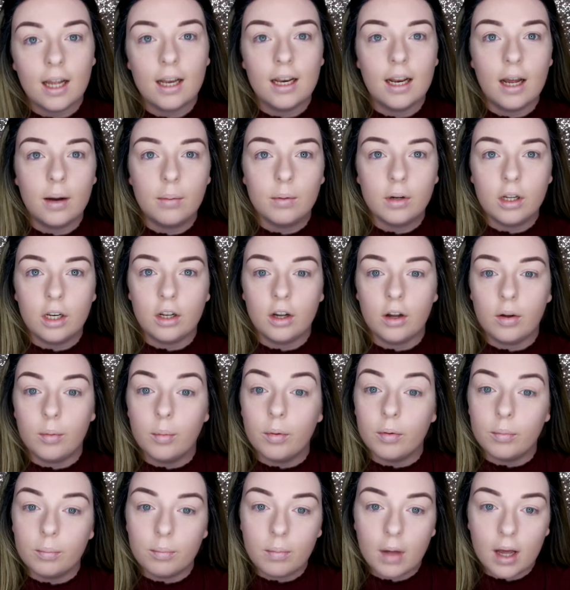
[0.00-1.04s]
And now I'm going to go
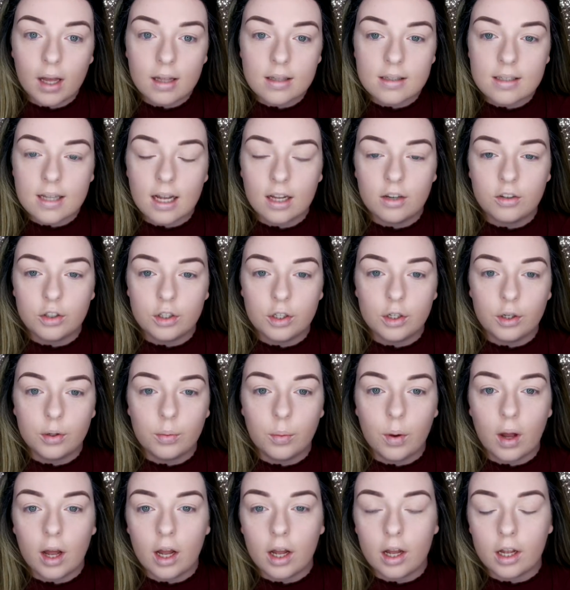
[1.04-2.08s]
with Musk and
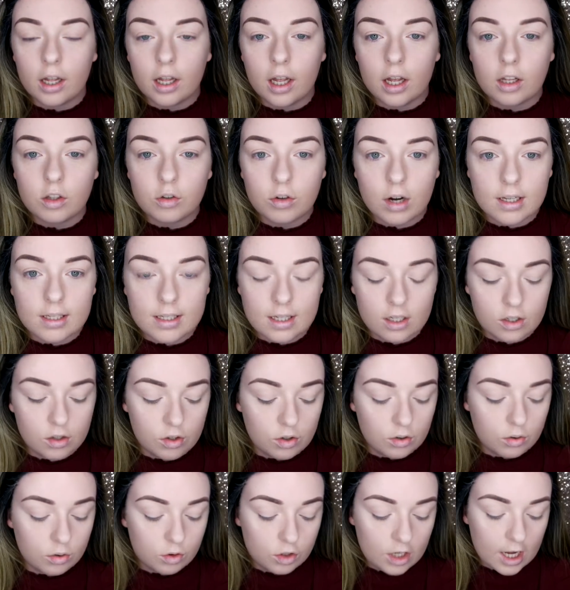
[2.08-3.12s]
do a
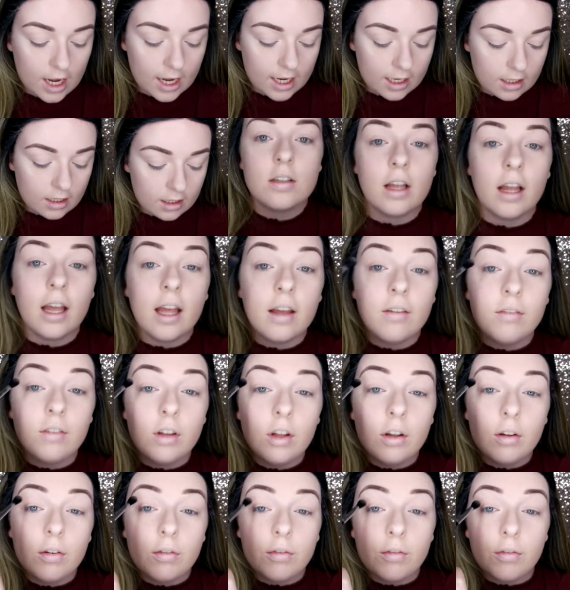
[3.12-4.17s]
transitional shade. So if
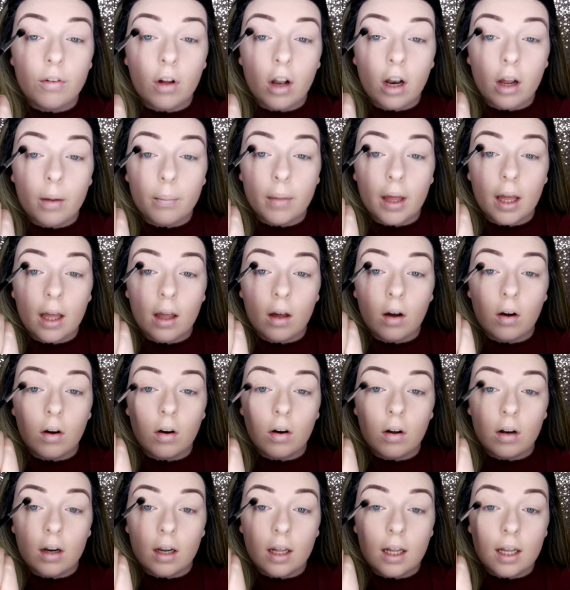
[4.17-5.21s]
you follow me
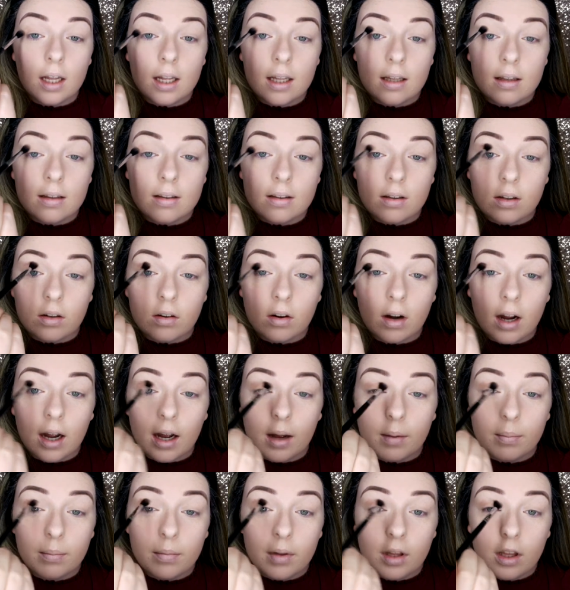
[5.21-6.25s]
on
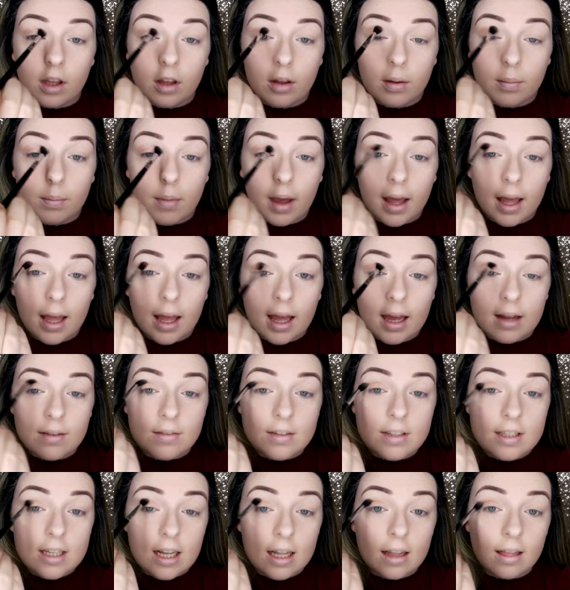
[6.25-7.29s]
Instagram, you may have
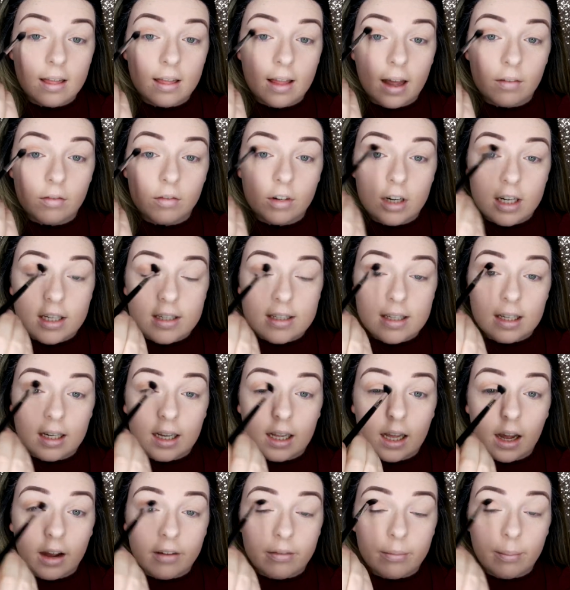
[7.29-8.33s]
seen that
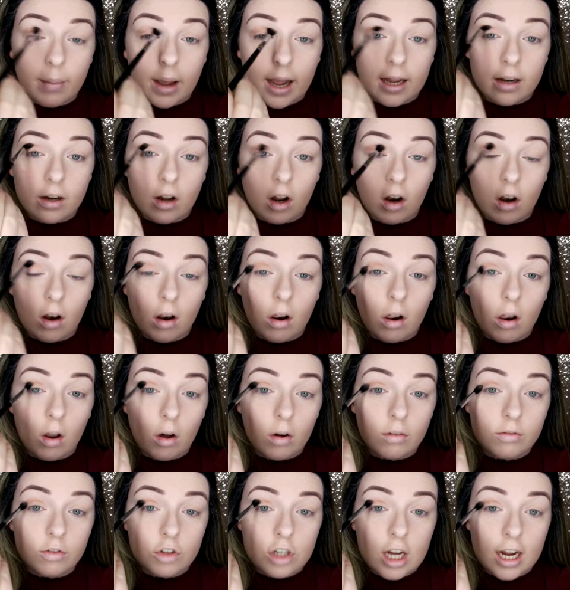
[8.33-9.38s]
recently I've made a
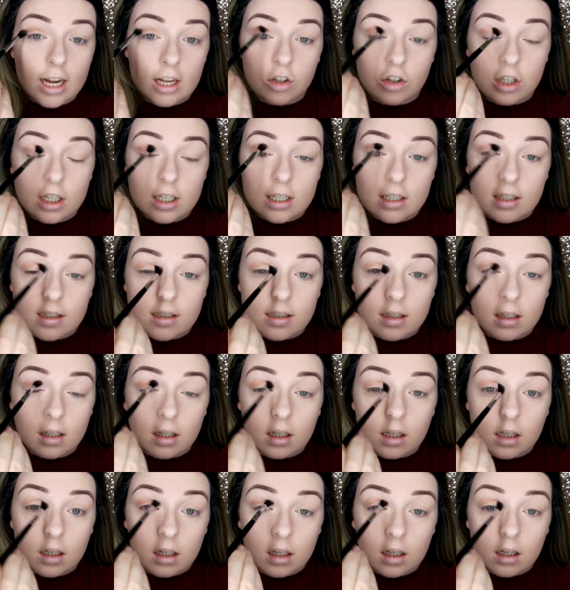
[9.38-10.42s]
lot of changes.
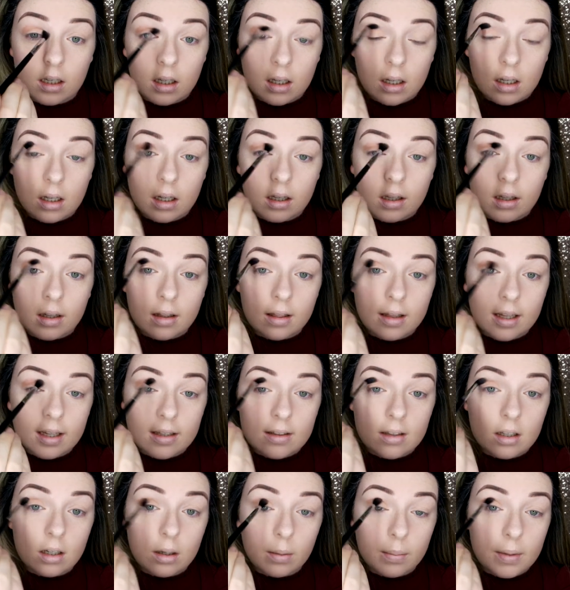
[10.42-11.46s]
There's
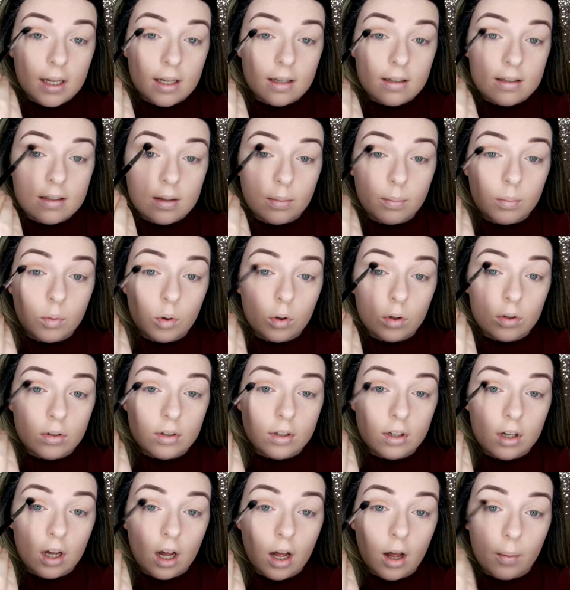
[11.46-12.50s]
going to be some more
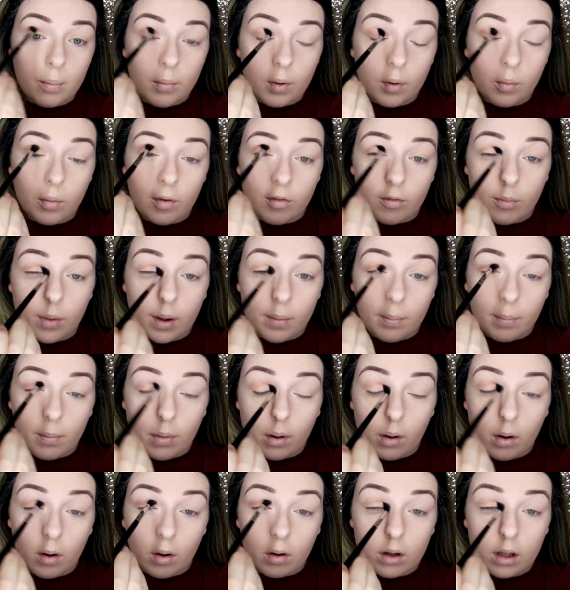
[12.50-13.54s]
to come with my
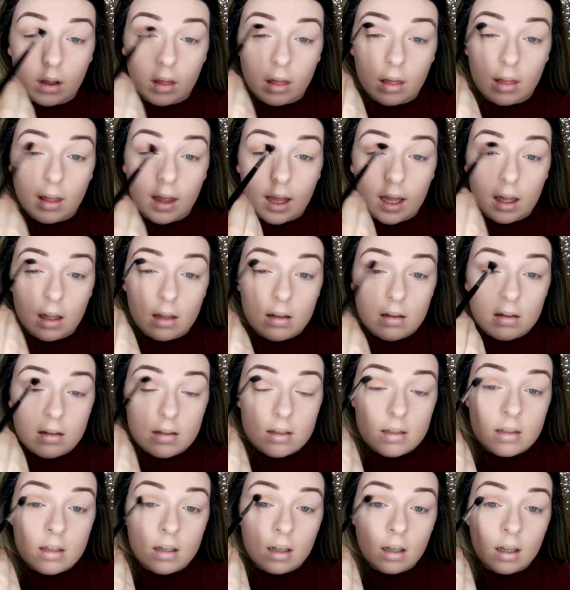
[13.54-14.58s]
vlog and
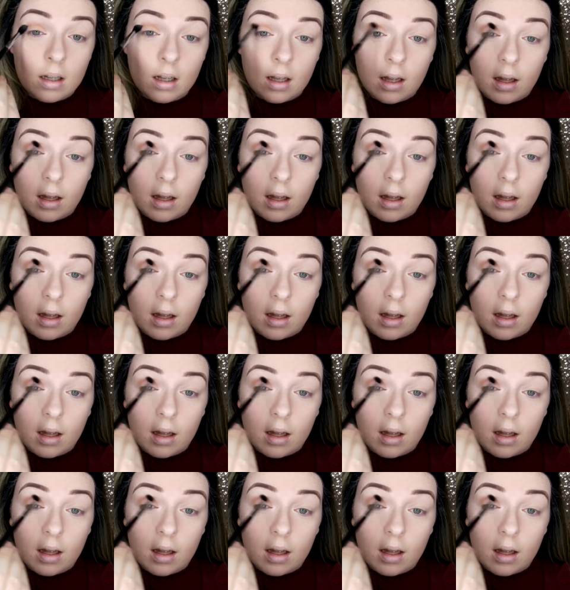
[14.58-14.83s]
things.